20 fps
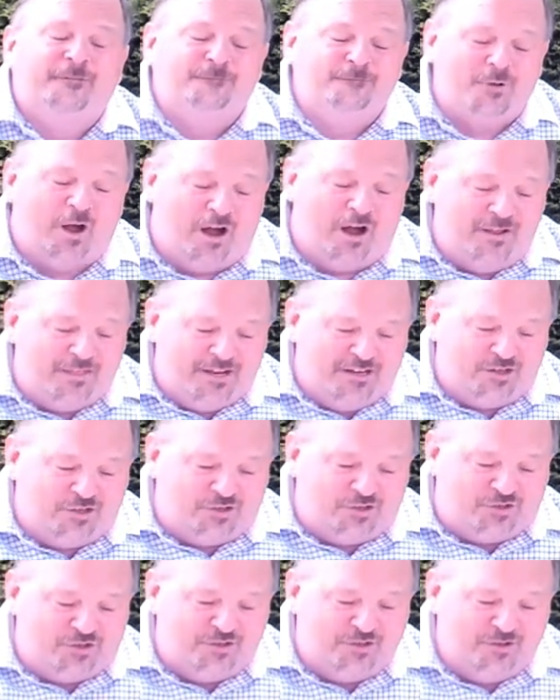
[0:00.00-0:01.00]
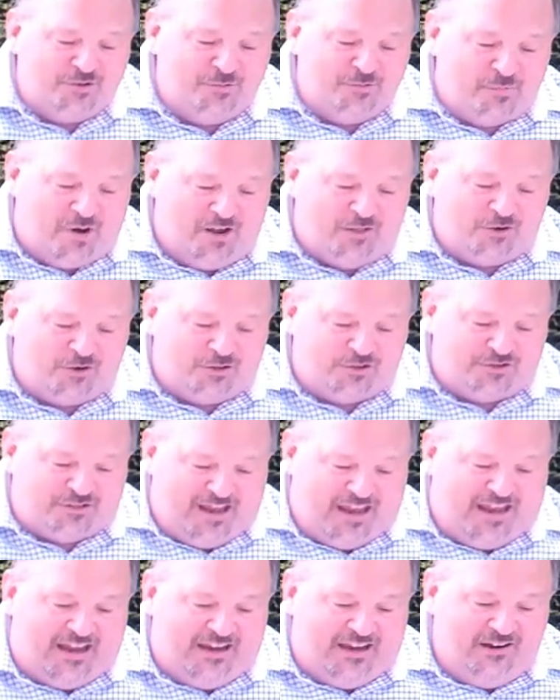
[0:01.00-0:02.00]
on this Mother's
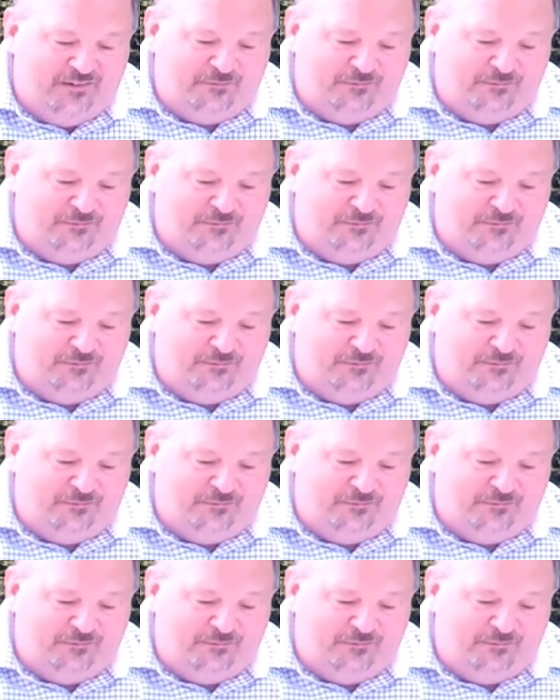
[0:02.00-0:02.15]
Day,